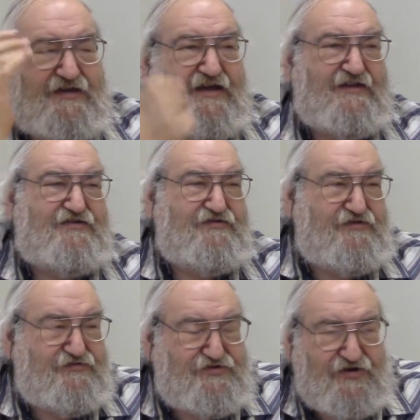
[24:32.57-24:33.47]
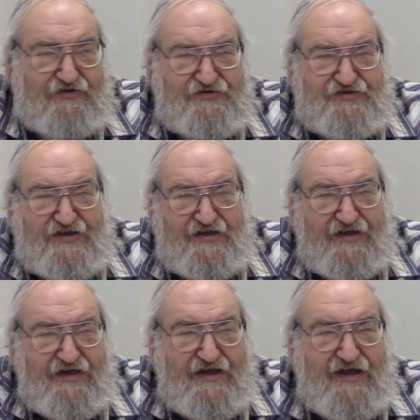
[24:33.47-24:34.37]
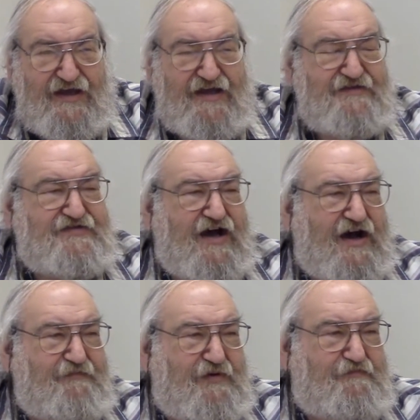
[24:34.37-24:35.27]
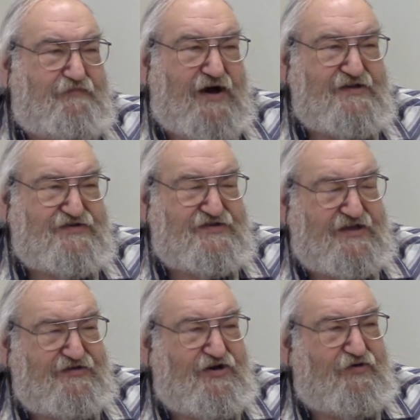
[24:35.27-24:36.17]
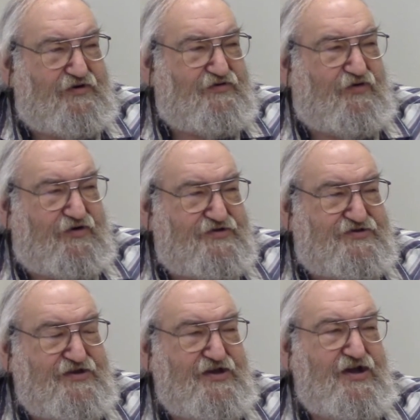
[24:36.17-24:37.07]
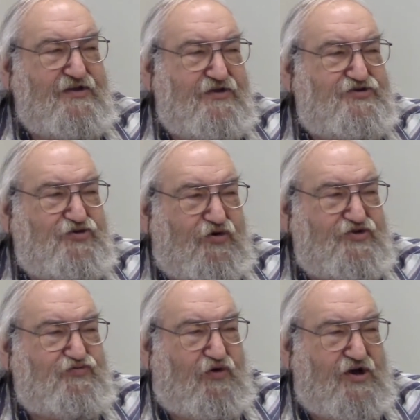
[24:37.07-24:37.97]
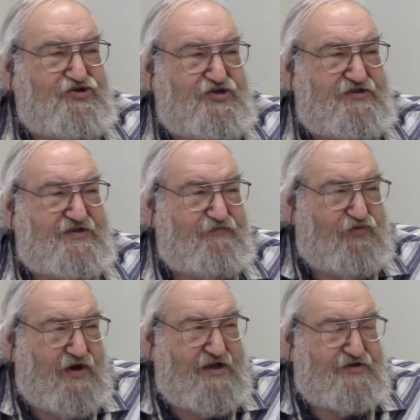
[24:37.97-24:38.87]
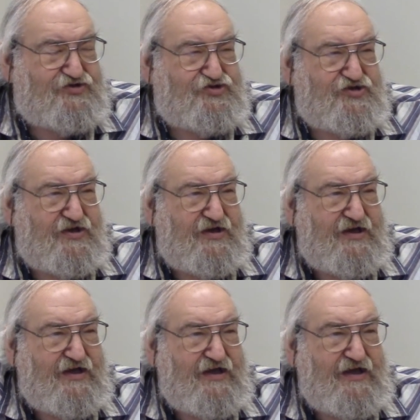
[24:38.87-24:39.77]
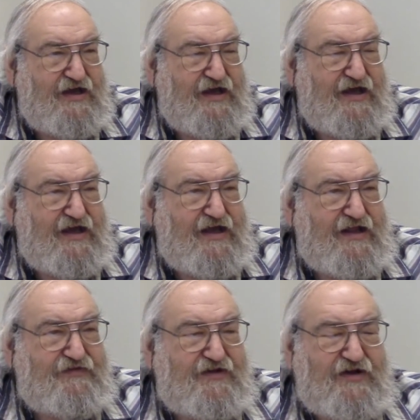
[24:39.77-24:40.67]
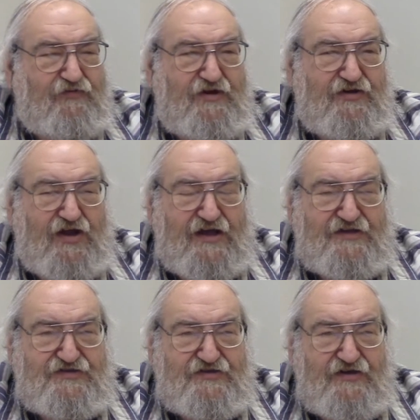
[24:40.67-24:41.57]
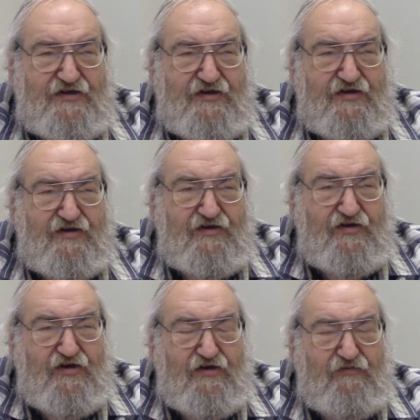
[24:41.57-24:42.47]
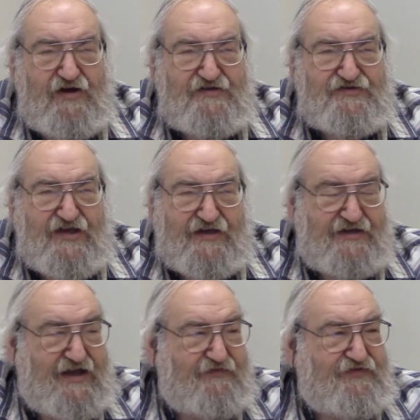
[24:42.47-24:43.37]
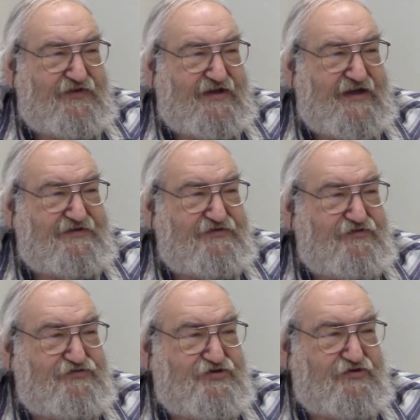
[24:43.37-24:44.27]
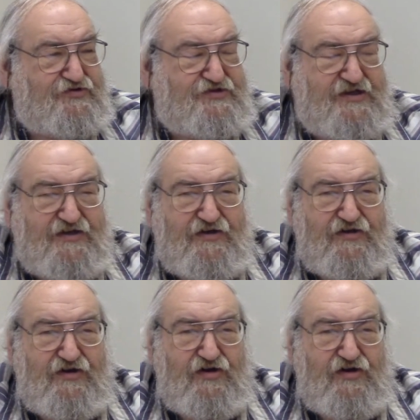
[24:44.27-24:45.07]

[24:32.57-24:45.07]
to get to New Jersey is hop a bus and go across the George Washington Bridge. Then I realized wait a second, after they get to New Jersey,